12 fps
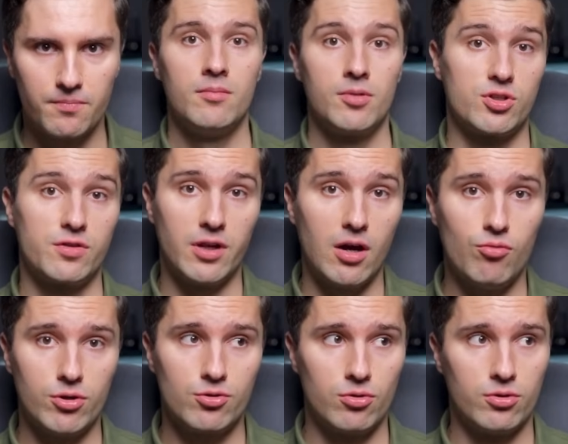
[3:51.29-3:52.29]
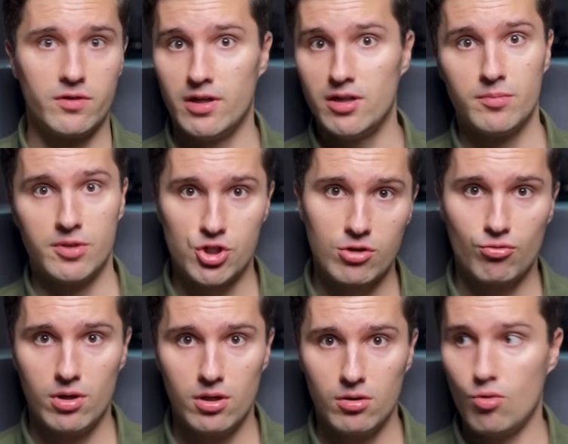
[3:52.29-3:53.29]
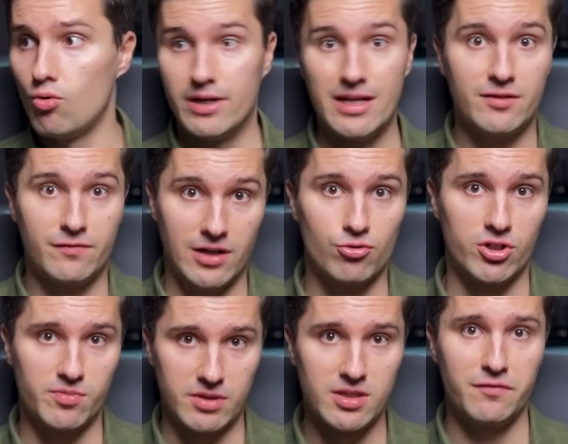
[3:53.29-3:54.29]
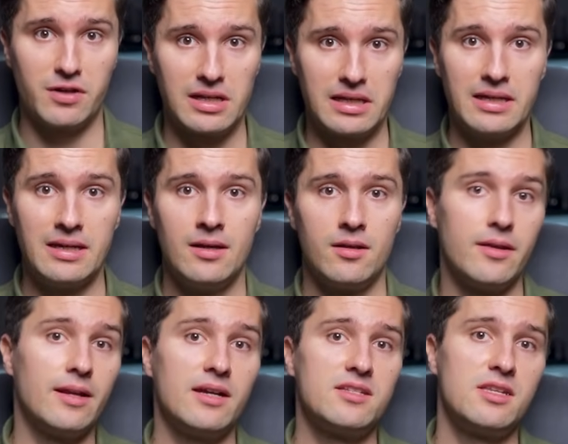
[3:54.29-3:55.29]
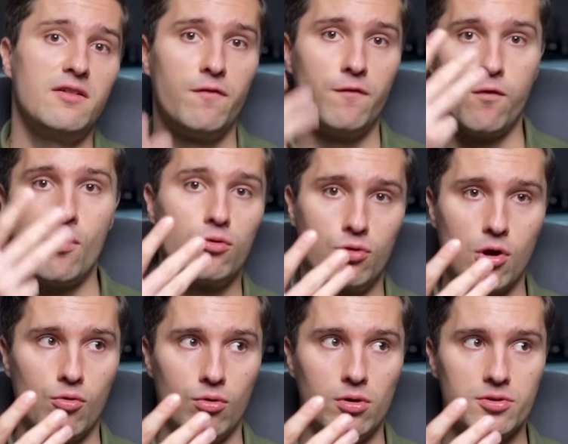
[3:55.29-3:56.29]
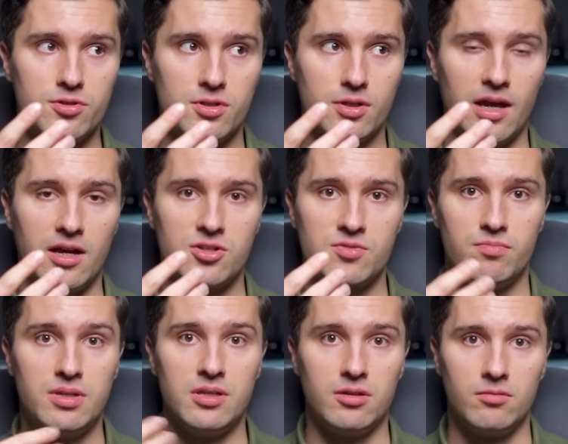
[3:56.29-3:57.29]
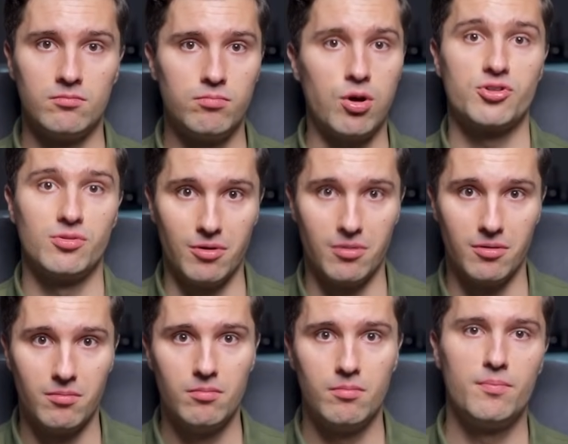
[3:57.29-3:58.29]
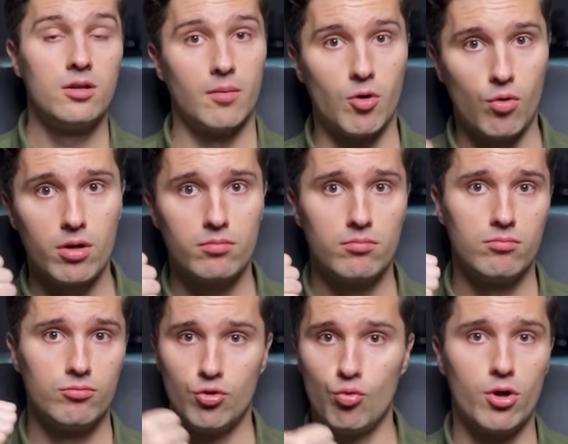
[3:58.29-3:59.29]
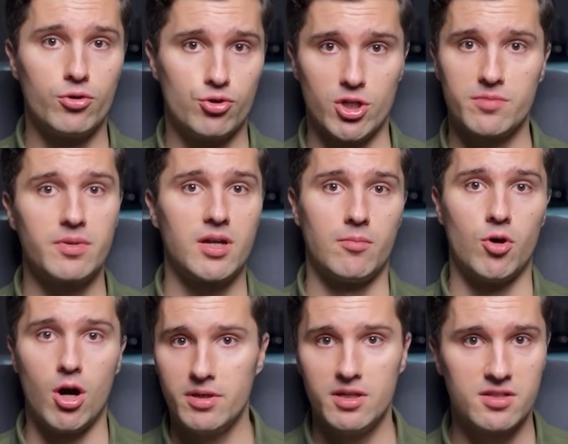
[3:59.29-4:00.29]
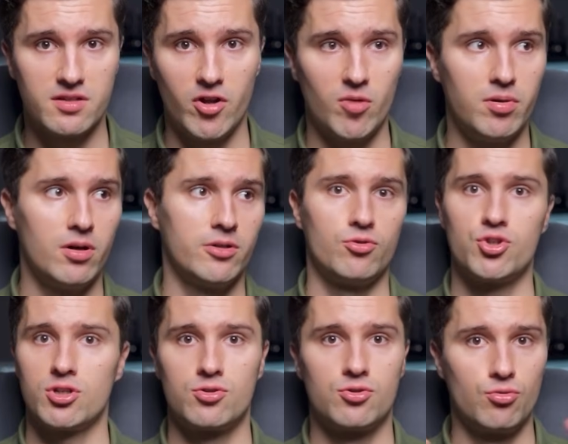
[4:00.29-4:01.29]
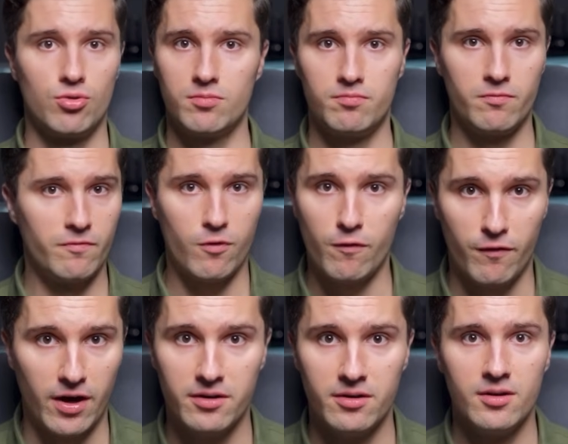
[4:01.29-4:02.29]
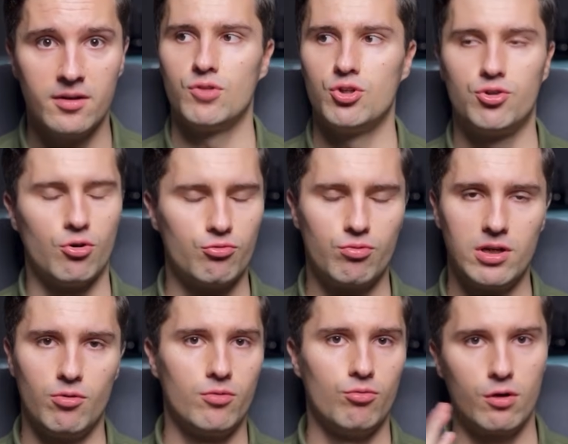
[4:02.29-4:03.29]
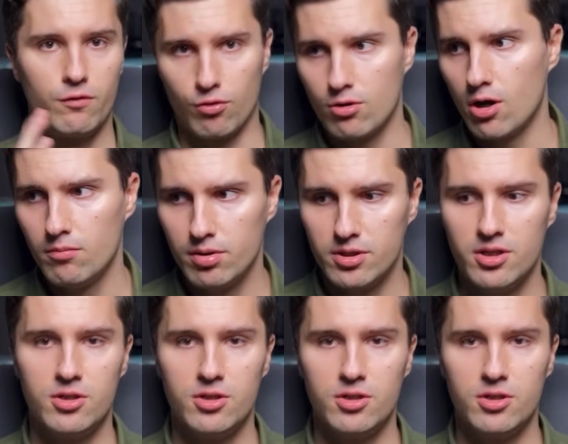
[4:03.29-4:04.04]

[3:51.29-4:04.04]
Because if you now want to learn development general or native Android specifically, then I see four goals as being possible. Number one, you want to just become a hobbyist developer. You just do it for fun. You don't really want to work for a company.